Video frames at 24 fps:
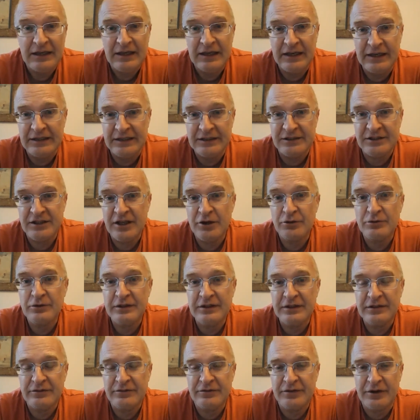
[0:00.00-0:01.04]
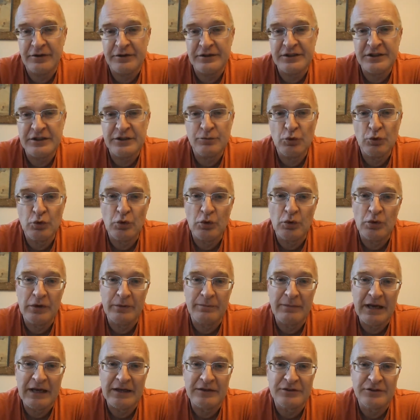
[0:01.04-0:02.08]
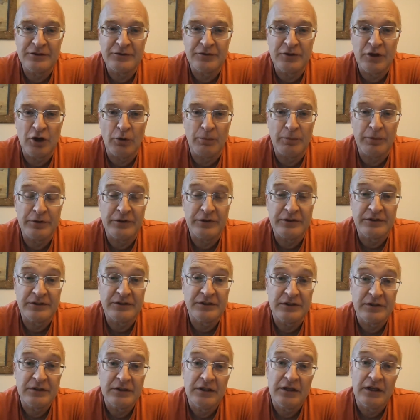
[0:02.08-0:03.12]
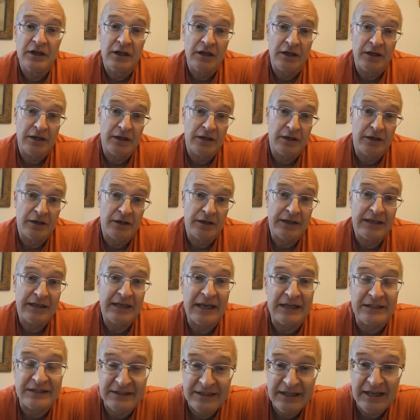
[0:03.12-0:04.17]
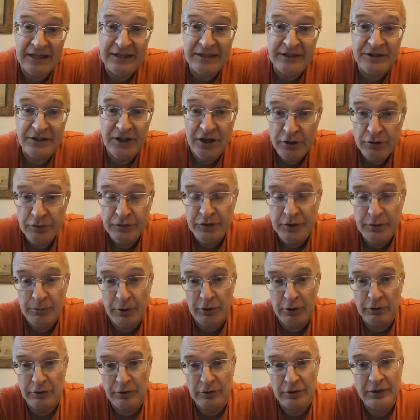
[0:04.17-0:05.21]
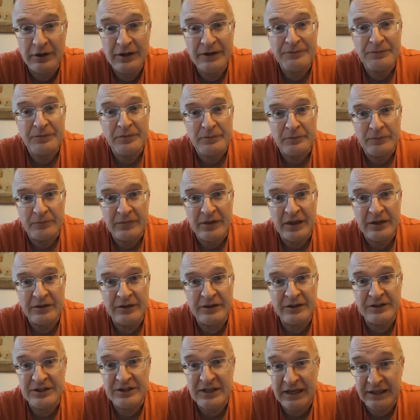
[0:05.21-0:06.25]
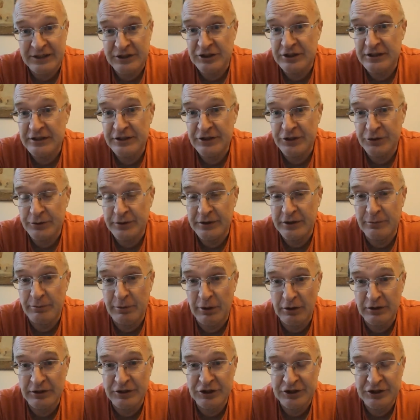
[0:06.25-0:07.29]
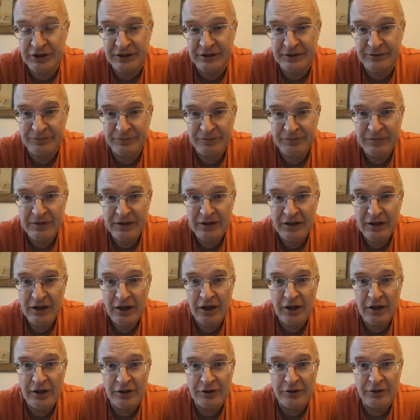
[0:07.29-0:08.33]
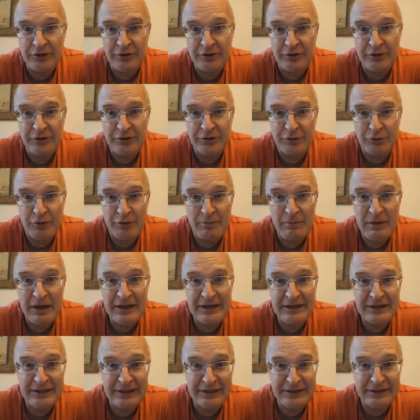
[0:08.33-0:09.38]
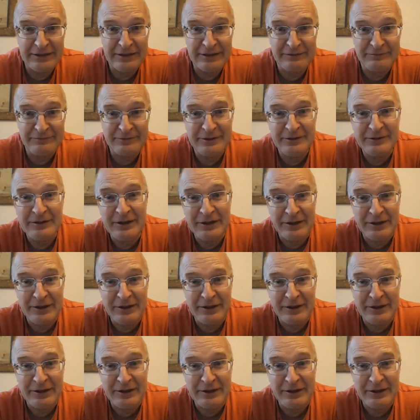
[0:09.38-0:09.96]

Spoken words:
It's only the very small amount of copper that cascades over the bottle that's actually doing the polishing. The remaining